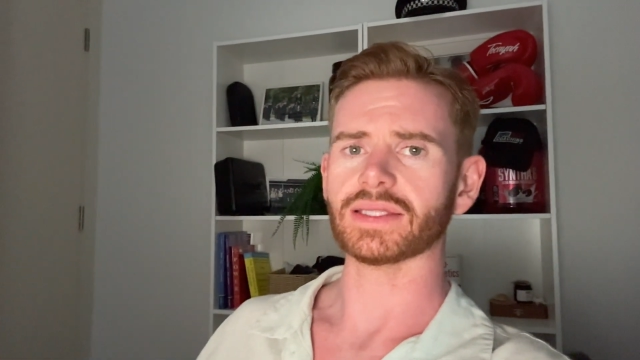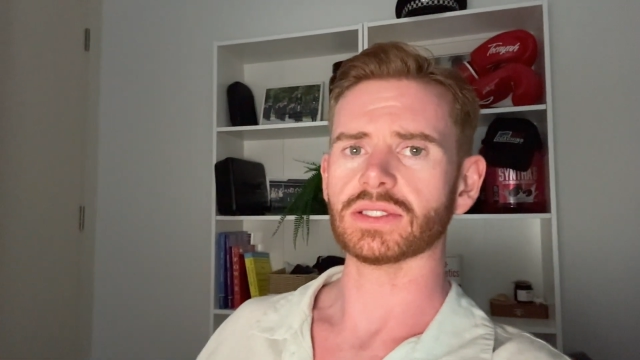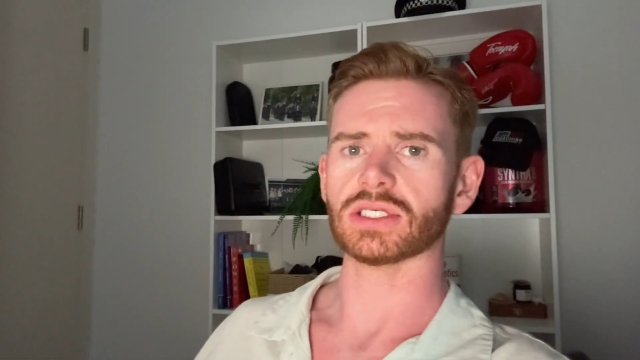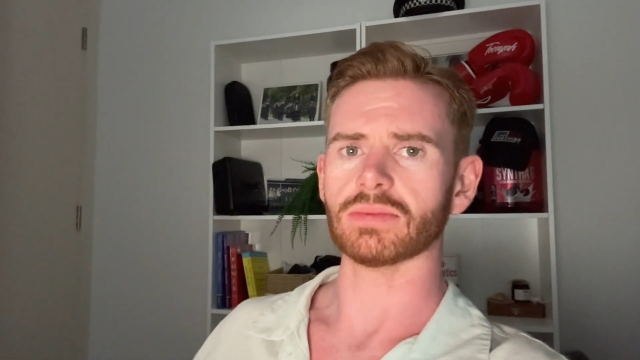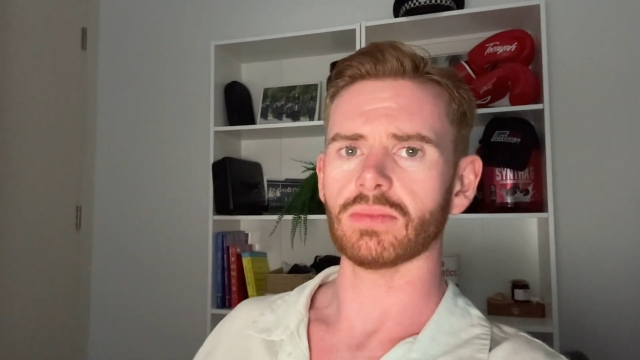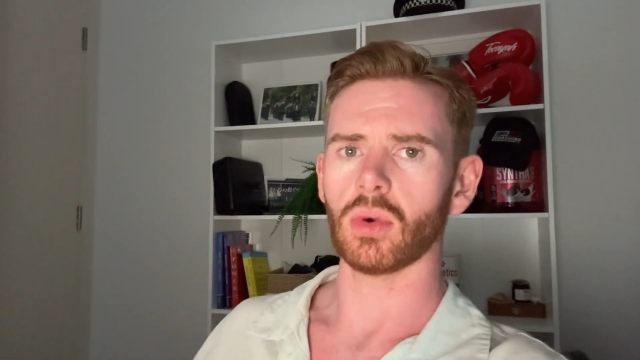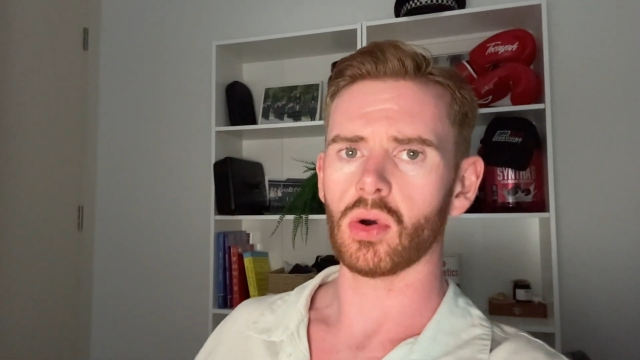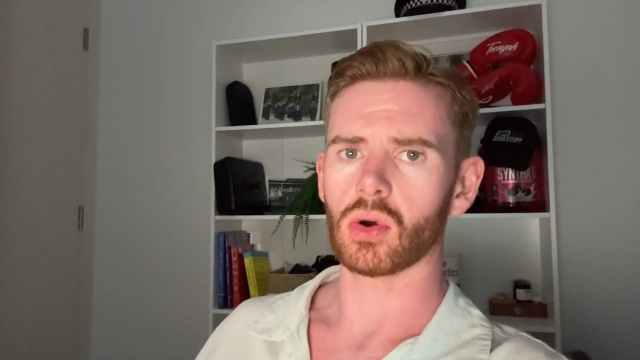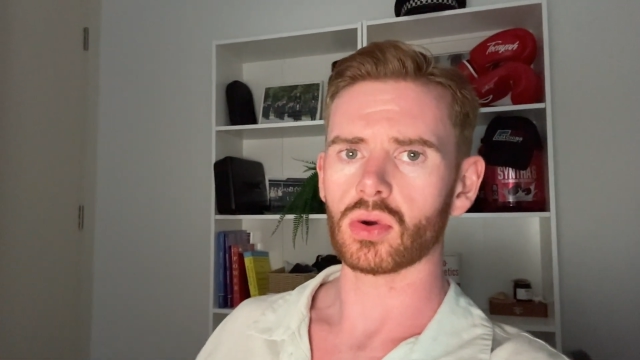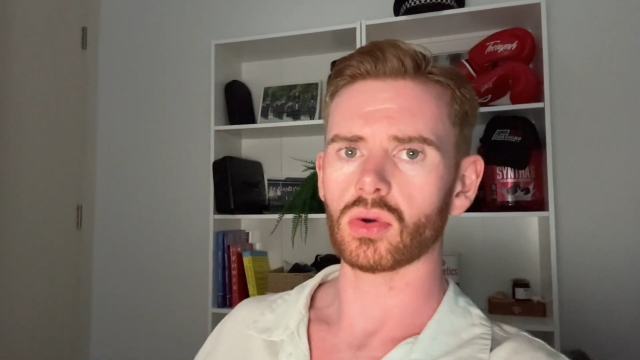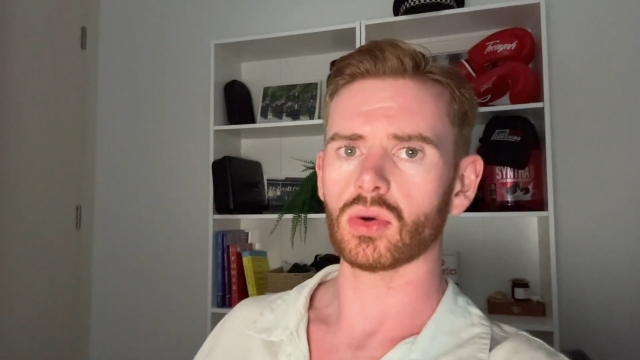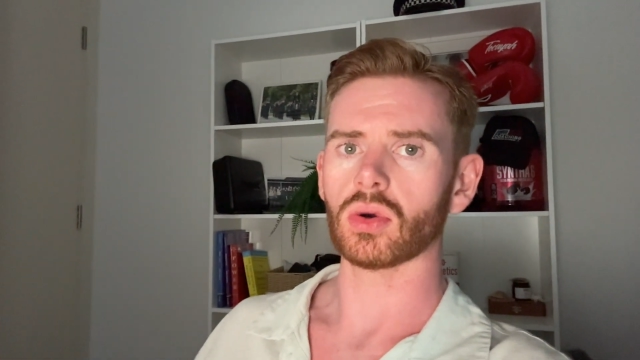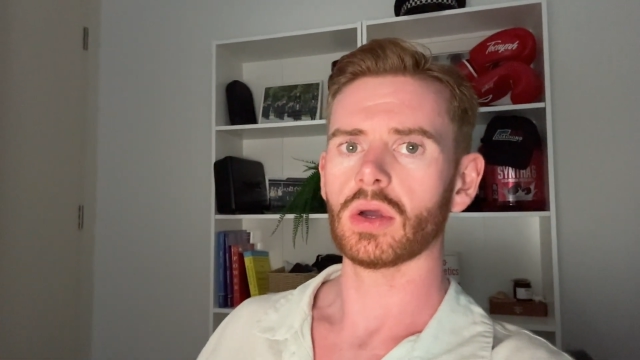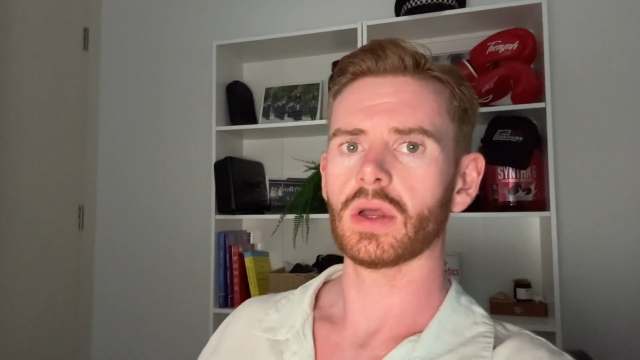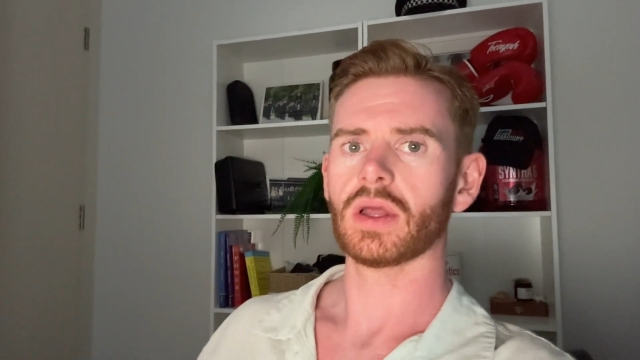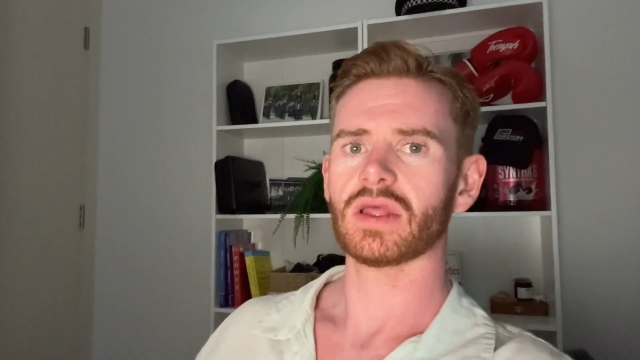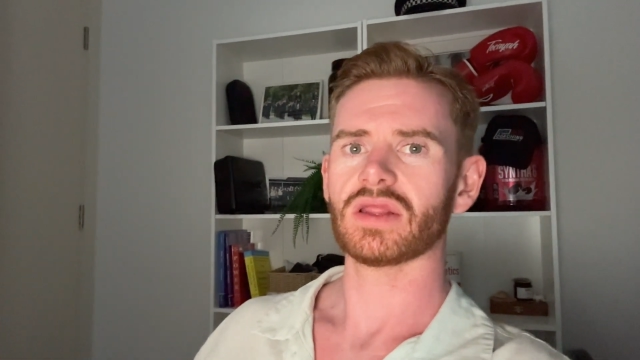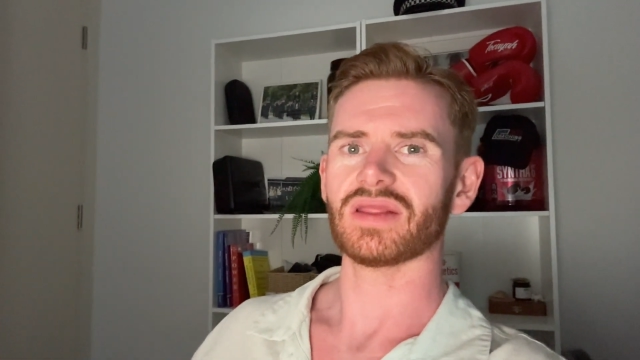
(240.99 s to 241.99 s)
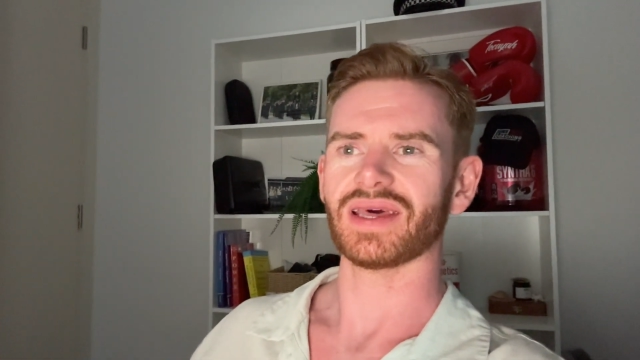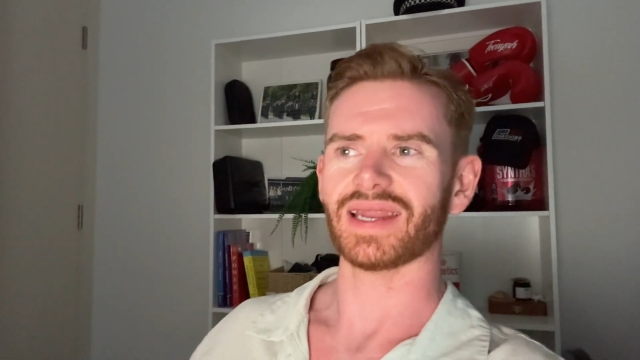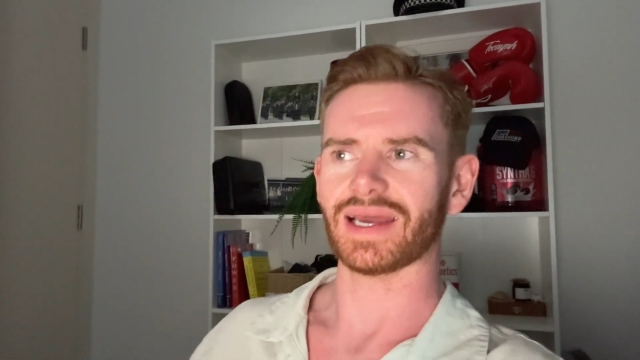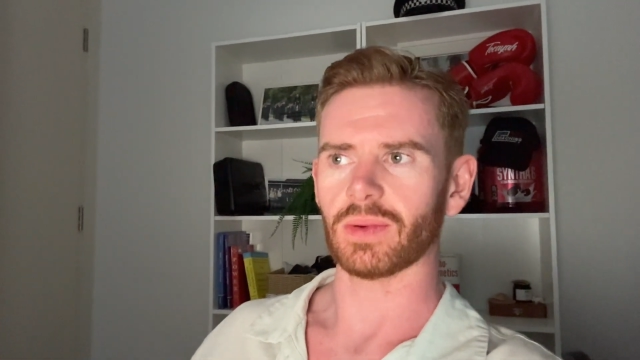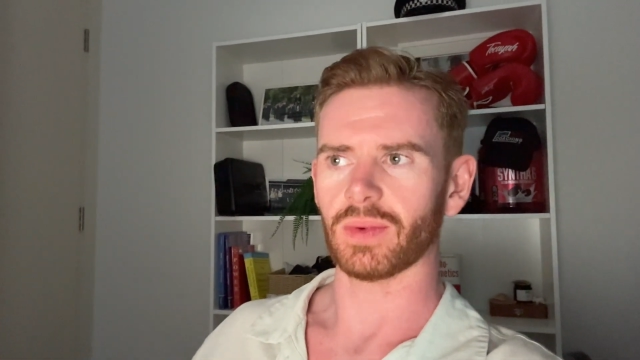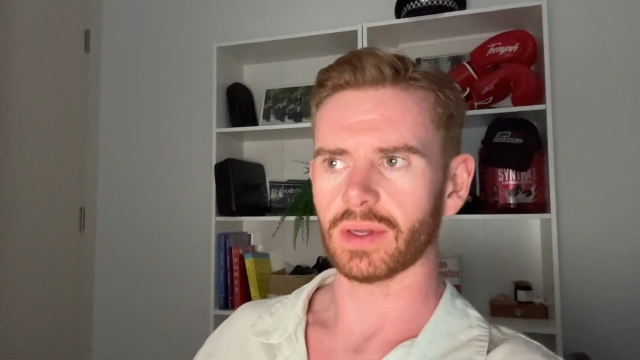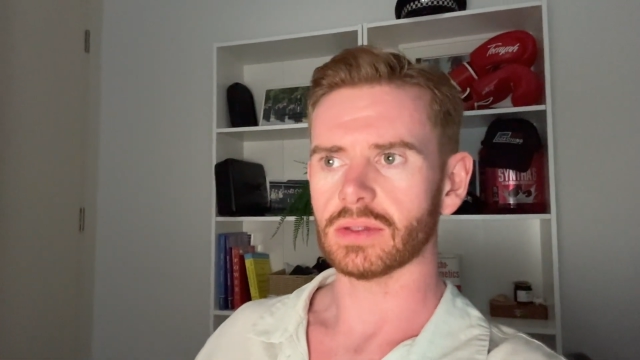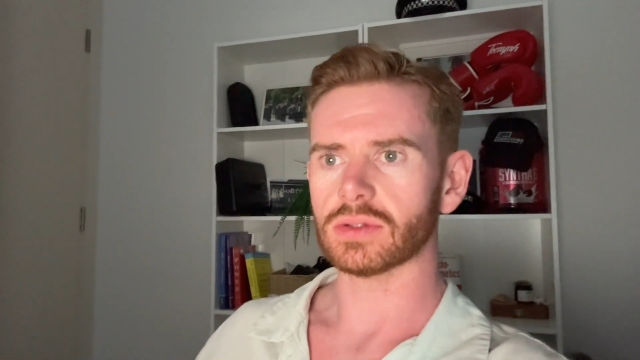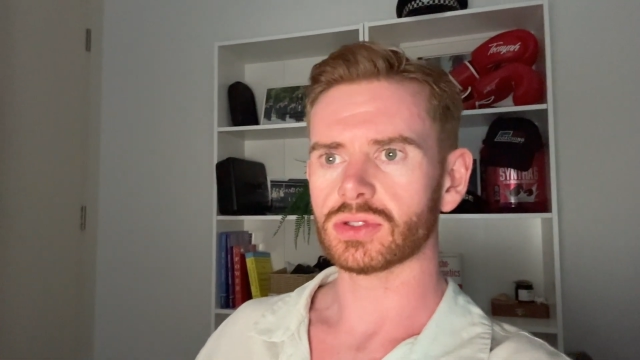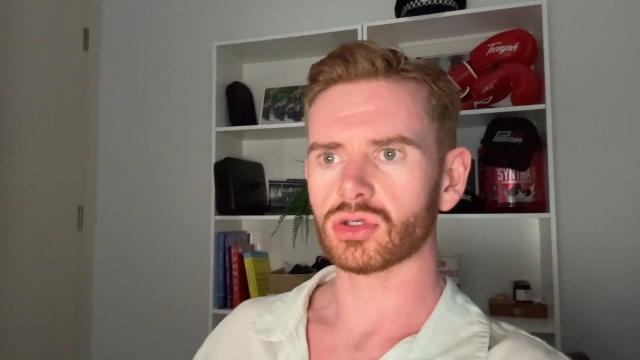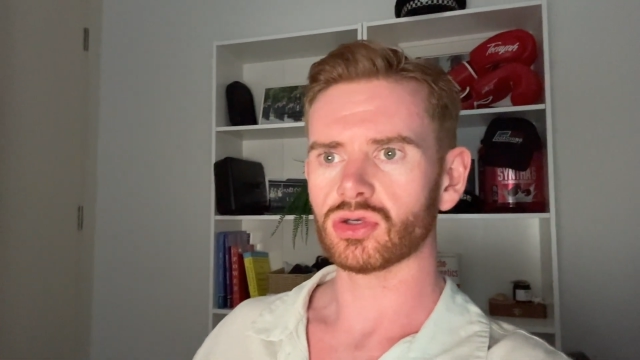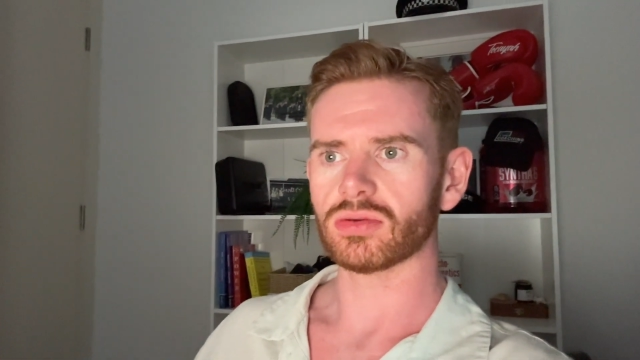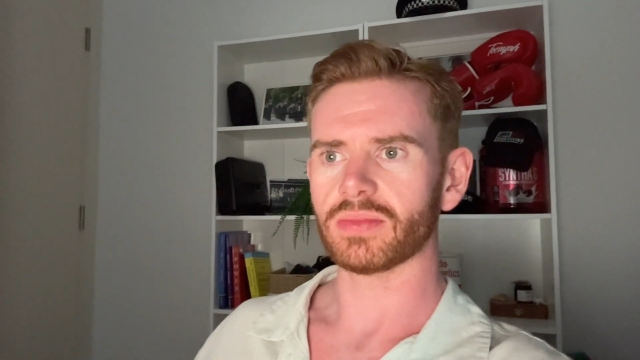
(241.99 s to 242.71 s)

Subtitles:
tomorrow than I will do